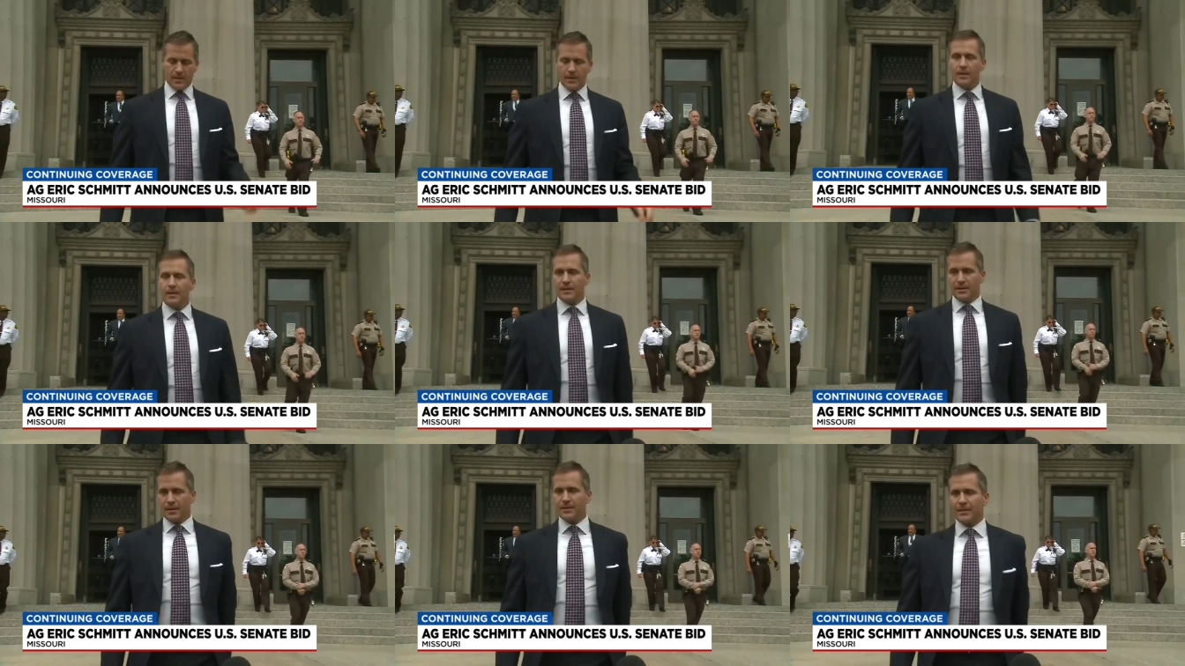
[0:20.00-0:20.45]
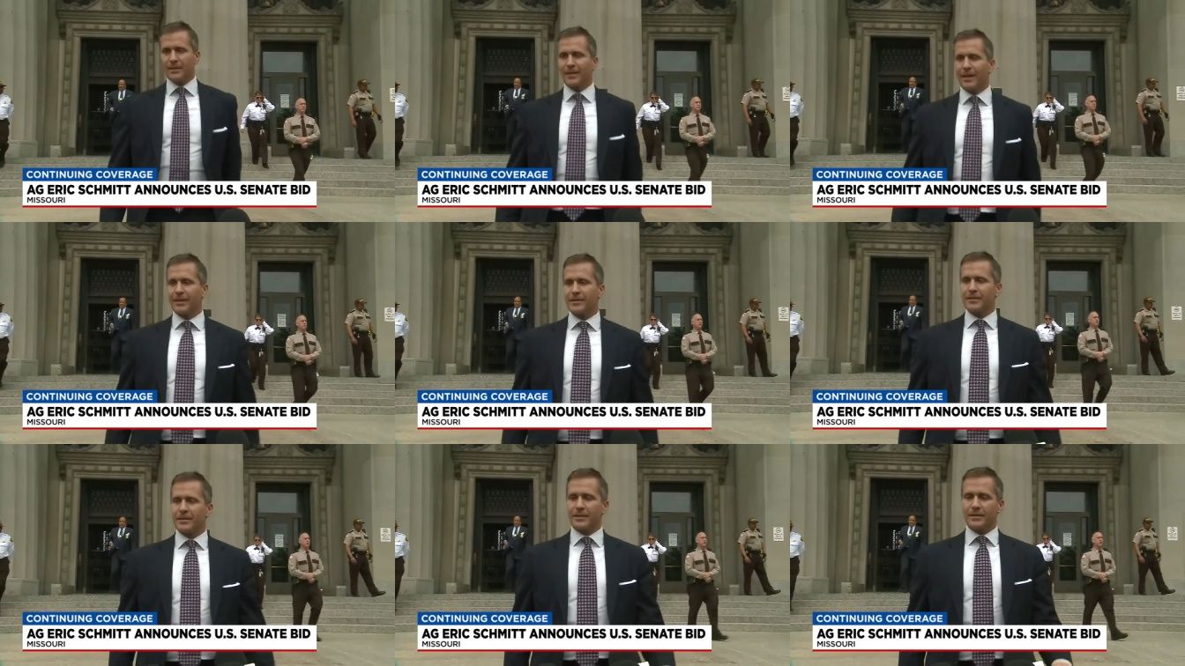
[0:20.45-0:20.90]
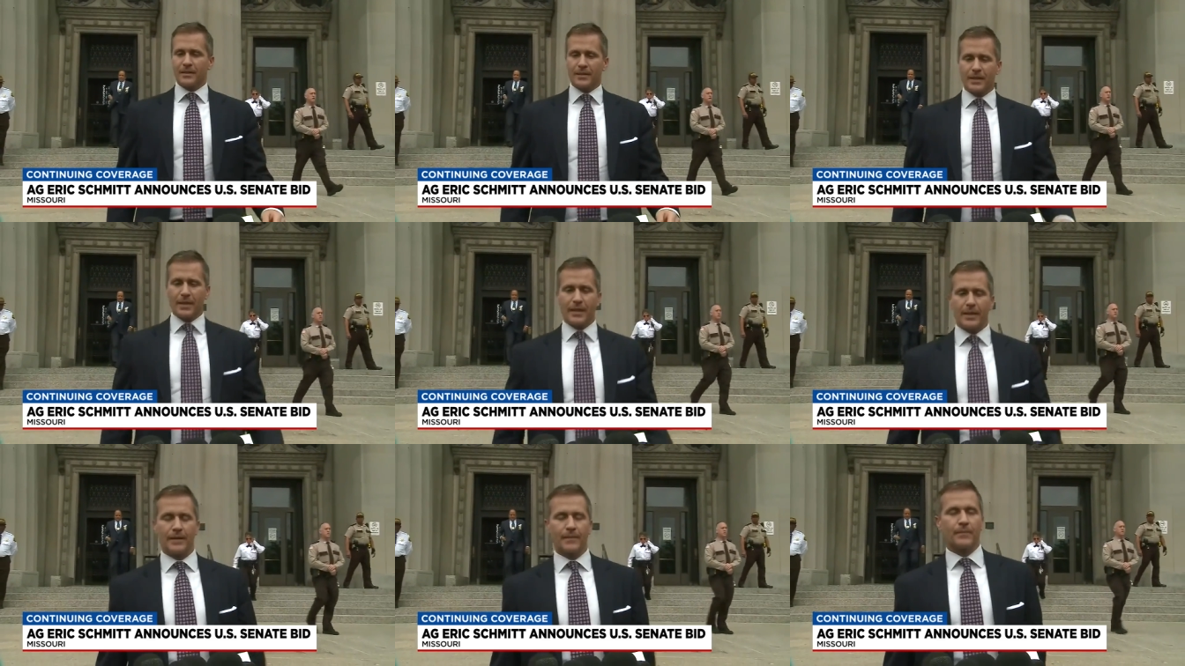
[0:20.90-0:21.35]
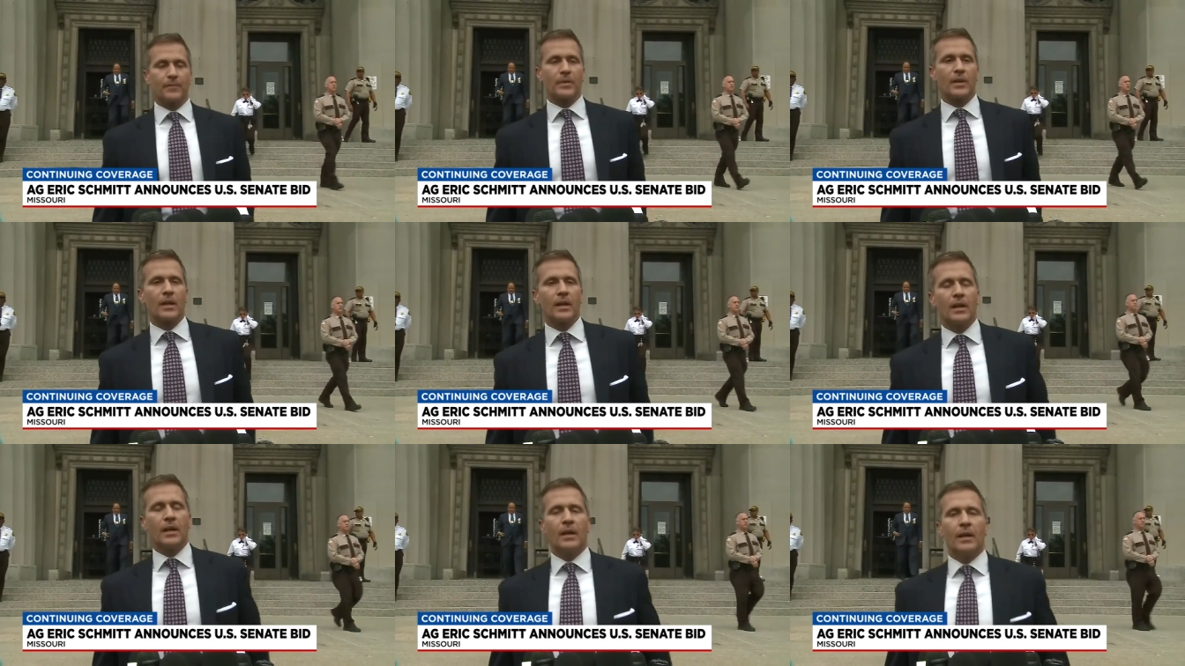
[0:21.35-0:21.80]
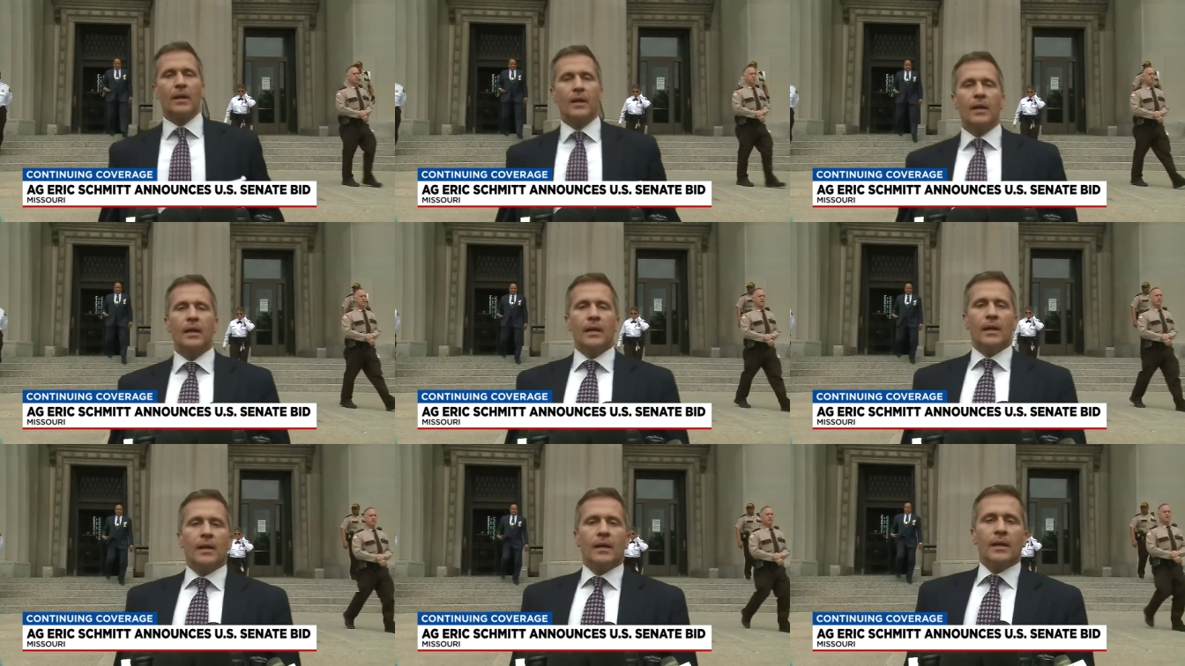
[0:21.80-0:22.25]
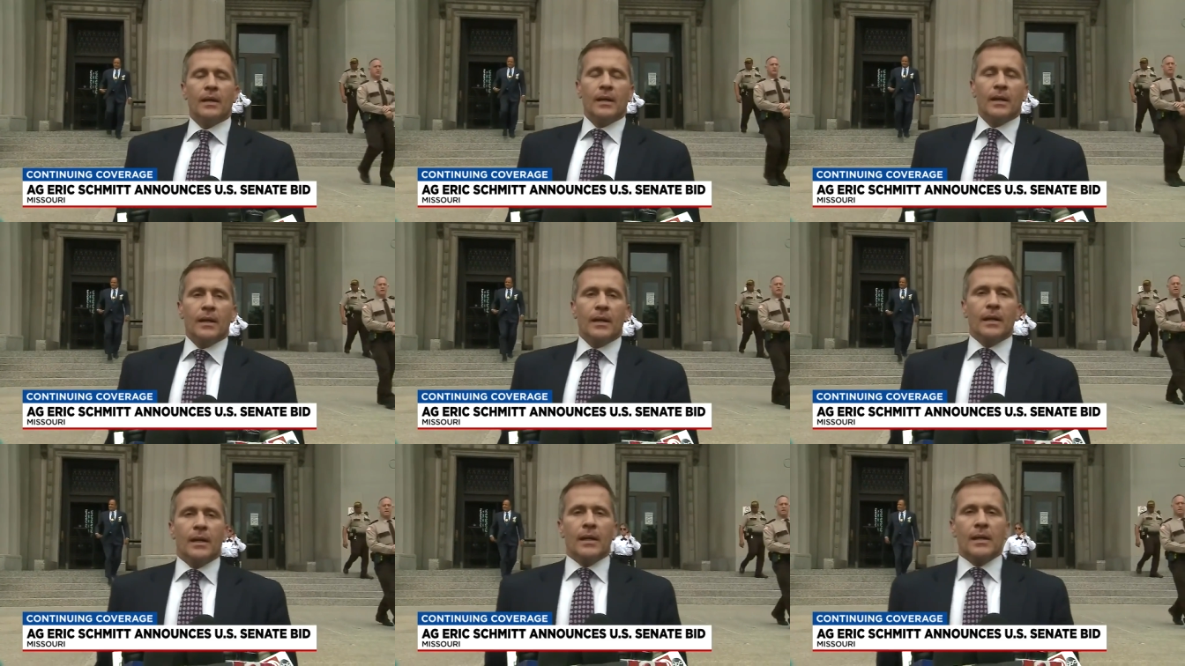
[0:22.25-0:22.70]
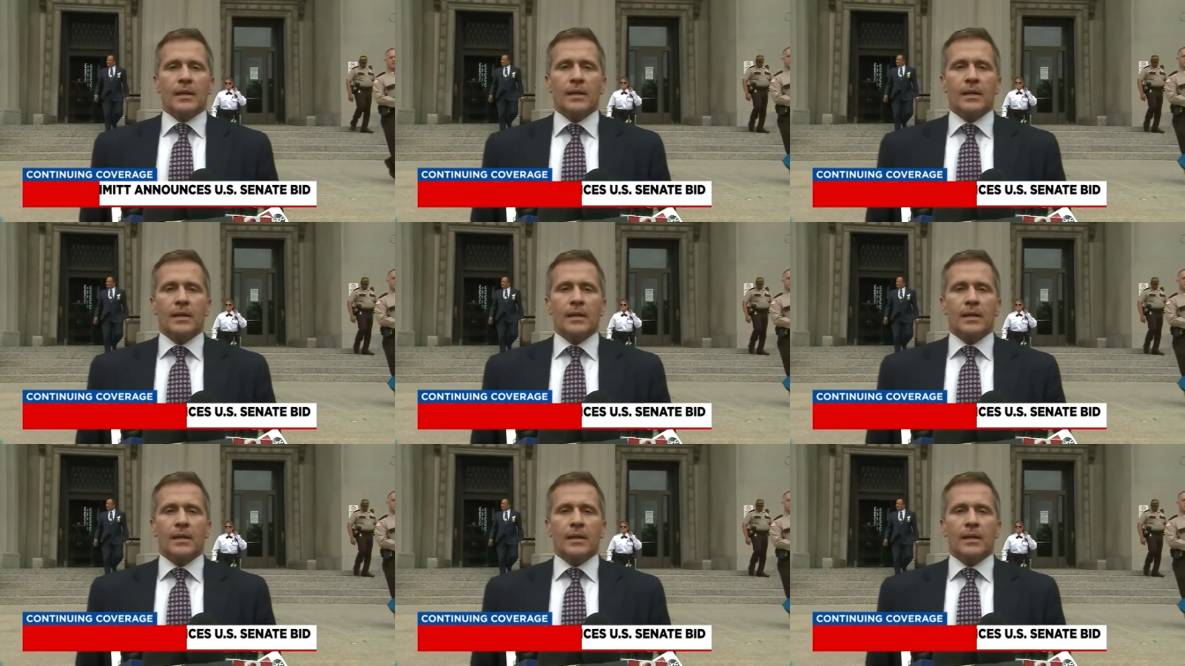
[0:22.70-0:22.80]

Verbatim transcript: former Governor Eric Greitens in the primary.